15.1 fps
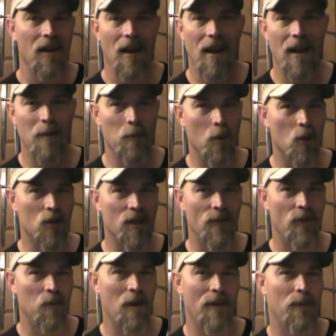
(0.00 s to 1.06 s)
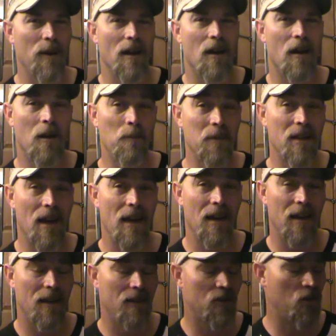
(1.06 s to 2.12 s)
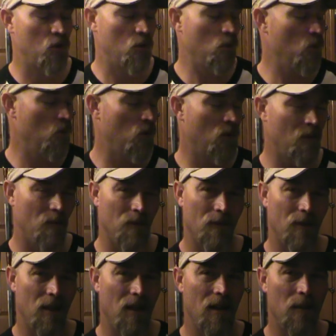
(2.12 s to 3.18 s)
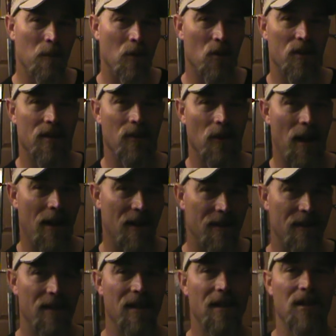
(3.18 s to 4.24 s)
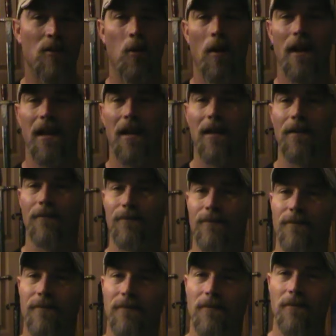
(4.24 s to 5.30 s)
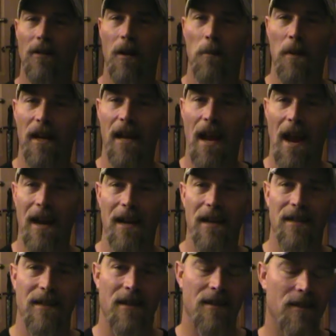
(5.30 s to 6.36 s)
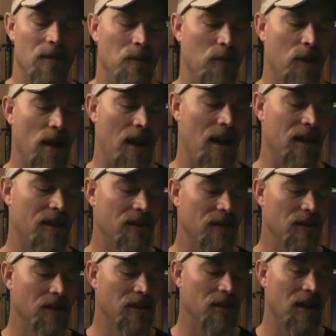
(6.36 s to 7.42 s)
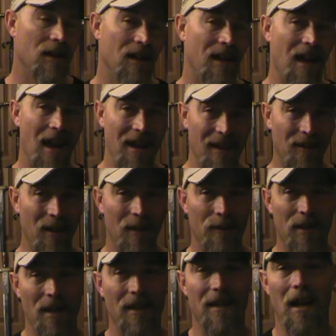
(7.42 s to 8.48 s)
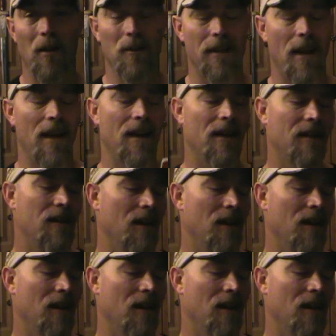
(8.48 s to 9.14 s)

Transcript: and most of them have been updated to the most latest D20 mechanic system that kind of leaves these outdated